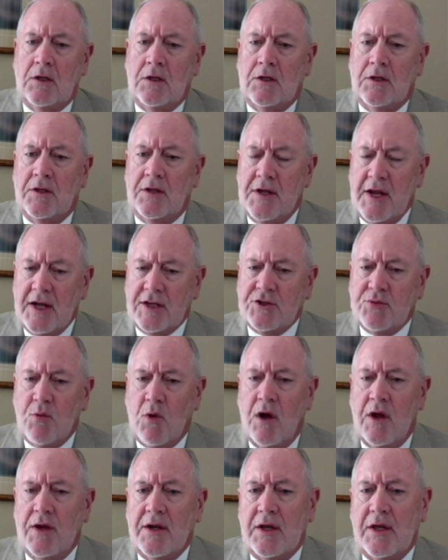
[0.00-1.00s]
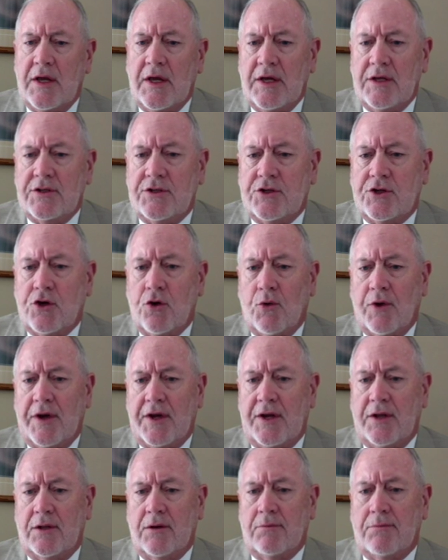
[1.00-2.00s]
The next one is
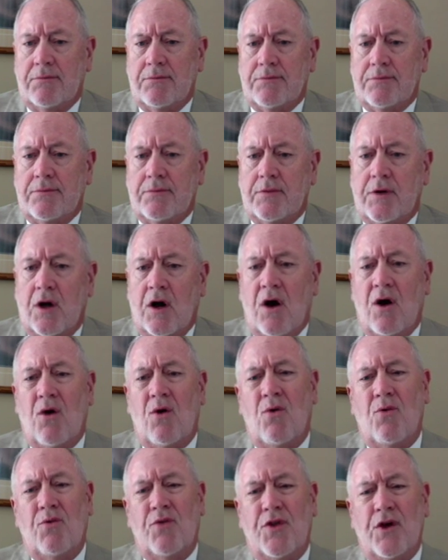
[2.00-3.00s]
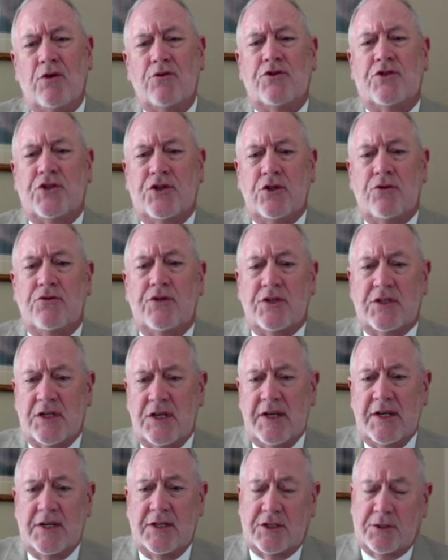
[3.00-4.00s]
curriculum. Oh, those students
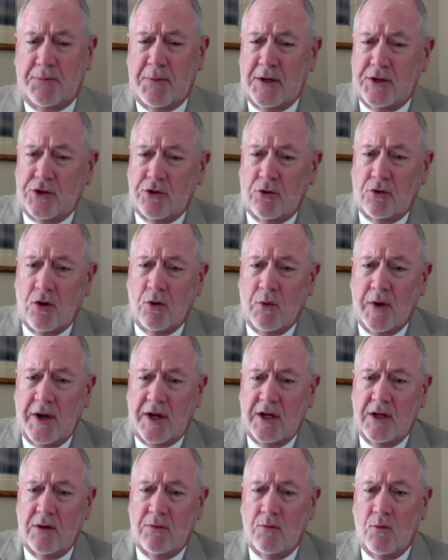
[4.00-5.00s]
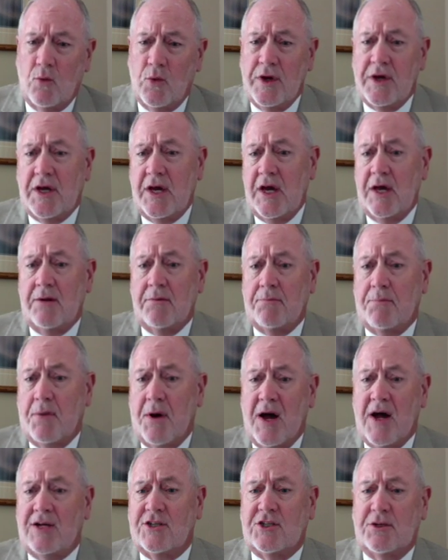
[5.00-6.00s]
need a special curriculum. We can't
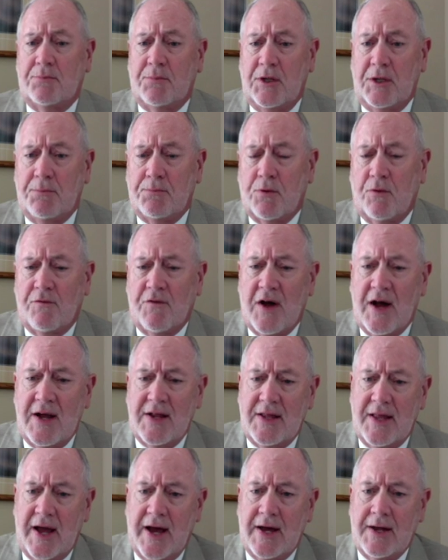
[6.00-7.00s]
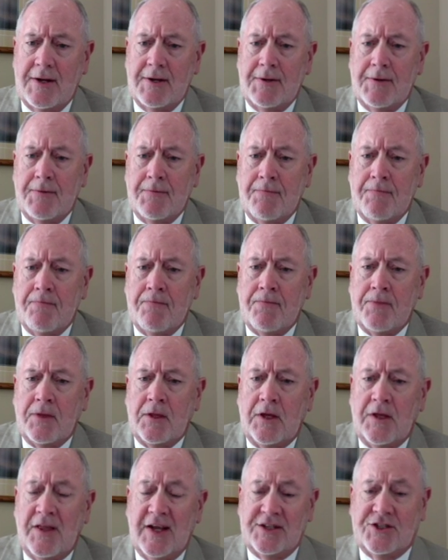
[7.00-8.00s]
possibly provide that.
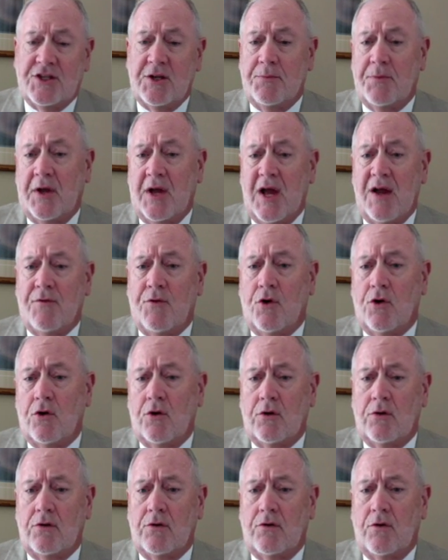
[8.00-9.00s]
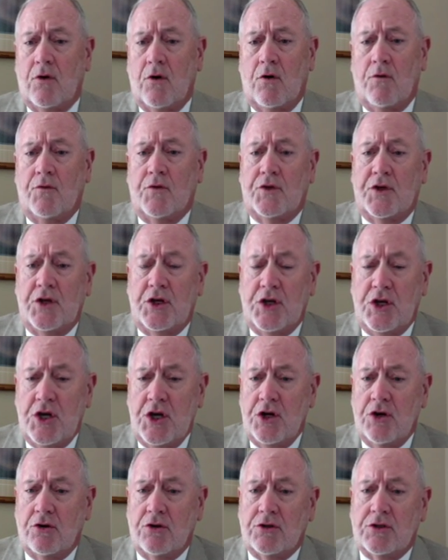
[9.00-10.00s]
That's something I've heard over the
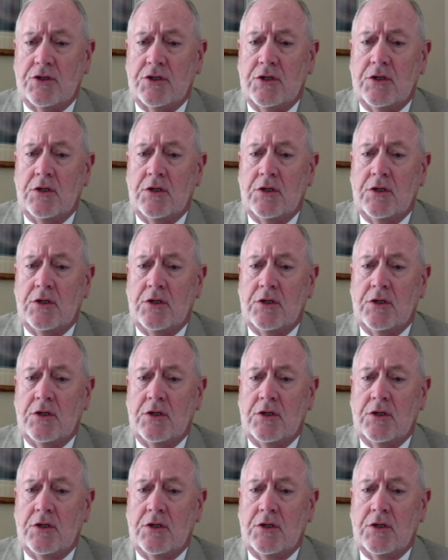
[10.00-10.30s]
years.